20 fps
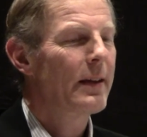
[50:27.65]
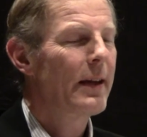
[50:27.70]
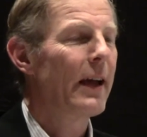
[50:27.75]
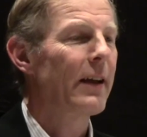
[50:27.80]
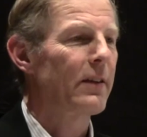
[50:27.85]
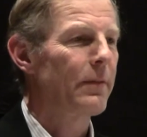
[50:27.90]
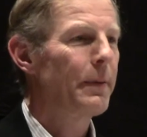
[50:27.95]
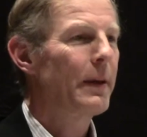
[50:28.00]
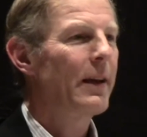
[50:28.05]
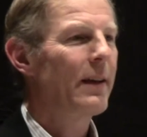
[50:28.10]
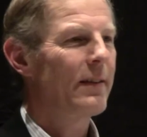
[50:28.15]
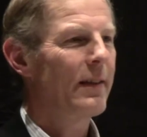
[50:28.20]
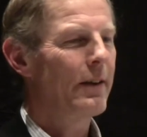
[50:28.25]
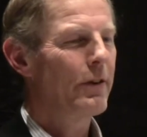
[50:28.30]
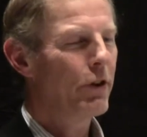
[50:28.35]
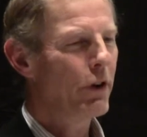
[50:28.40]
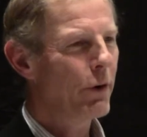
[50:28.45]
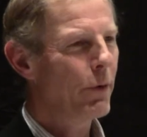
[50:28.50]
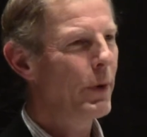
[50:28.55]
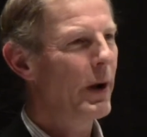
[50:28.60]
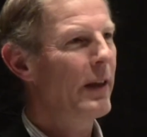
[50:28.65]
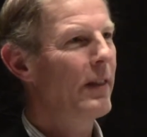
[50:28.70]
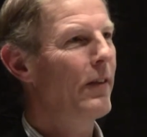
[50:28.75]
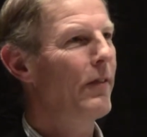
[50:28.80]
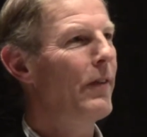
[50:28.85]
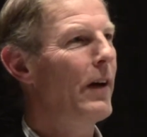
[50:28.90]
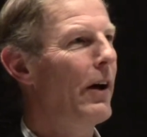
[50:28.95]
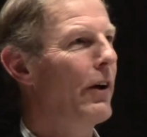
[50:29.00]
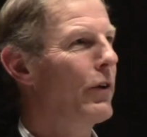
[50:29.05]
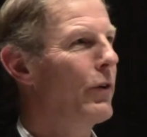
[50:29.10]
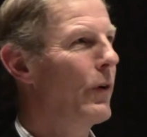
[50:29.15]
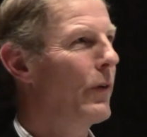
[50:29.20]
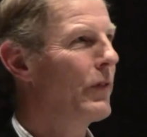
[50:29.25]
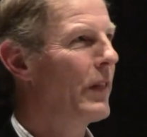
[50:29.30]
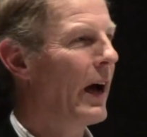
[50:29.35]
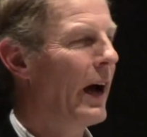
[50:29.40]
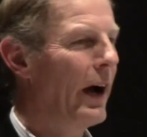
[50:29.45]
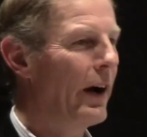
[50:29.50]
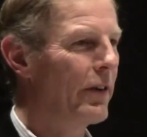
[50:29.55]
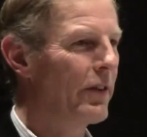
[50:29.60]
Yes, because I took away the value
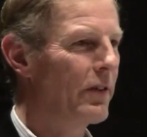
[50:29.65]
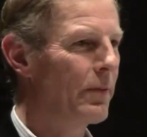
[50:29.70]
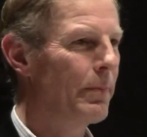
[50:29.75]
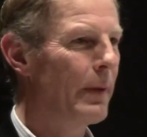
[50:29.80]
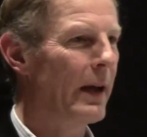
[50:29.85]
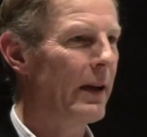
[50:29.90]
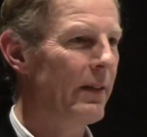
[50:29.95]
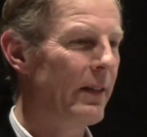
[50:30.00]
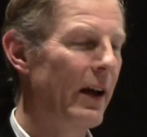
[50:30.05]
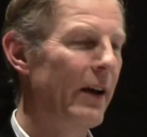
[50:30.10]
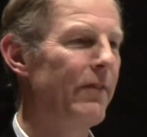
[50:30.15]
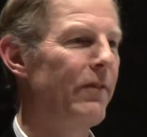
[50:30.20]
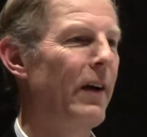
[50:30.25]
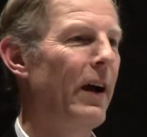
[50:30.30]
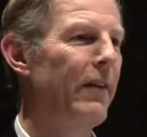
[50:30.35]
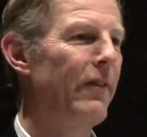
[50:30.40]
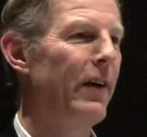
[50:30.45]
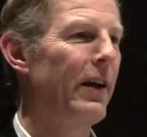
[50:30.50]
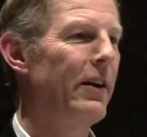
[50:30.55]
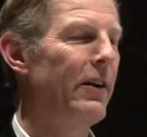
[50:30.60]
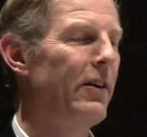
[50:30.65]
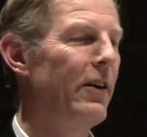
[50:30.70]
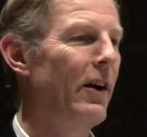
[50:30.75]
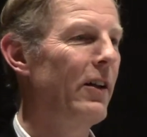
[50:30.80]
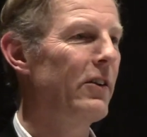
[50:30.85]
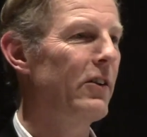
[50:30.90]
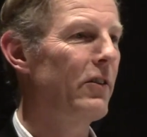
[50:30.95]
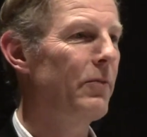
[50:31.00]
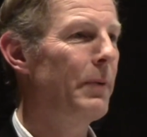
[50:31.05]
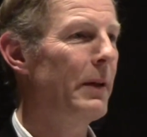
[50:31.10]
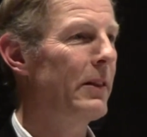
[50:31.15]
of the house by that five hundred dollars.